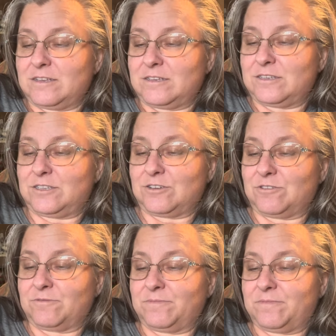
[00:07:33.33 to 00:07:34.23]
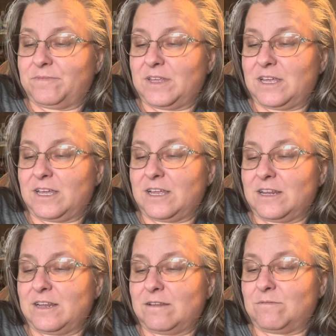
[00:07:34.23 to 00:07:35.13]
So,
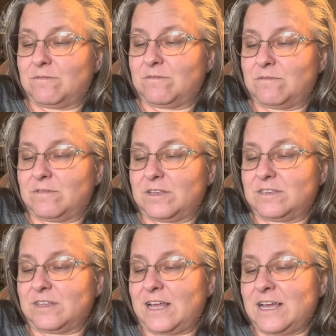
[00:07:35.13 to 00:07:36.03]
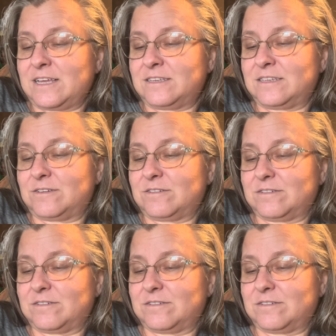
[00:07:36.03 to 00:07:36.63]
getting this last,